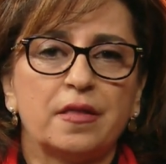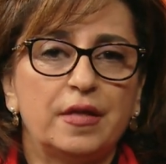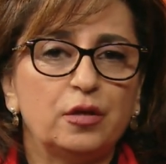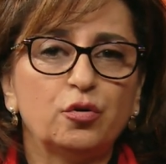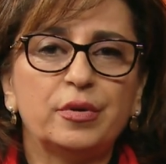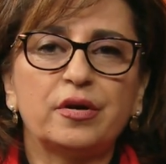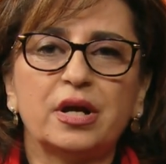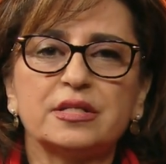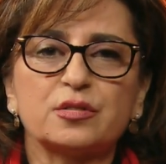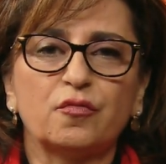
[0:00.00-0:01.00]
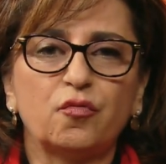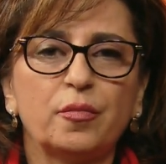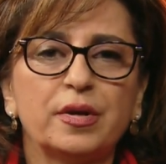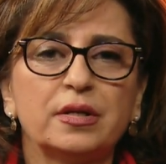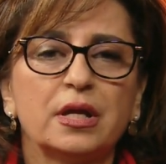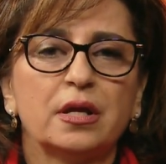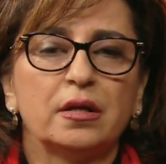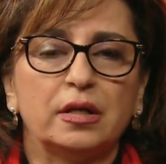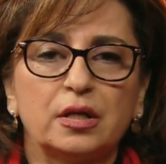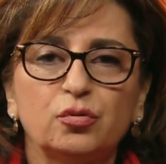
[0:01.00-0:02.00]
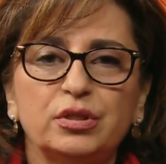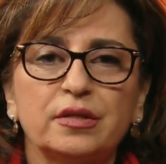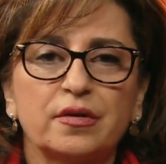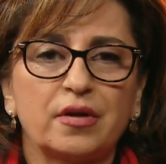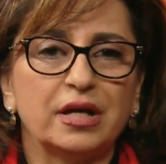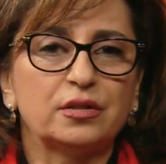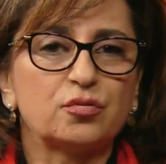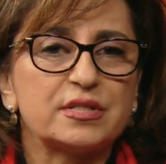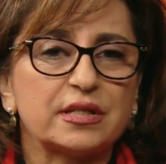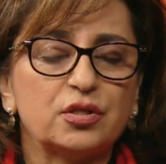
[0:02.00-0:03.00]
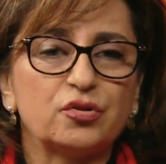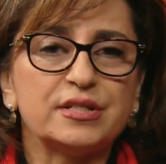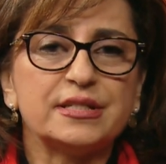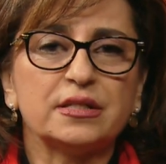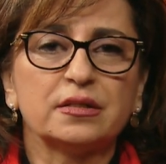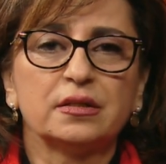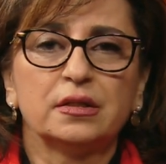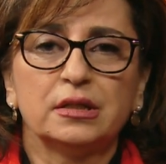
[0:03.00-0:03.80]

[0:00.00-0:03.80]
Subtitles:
The human rights of women, including the right to security,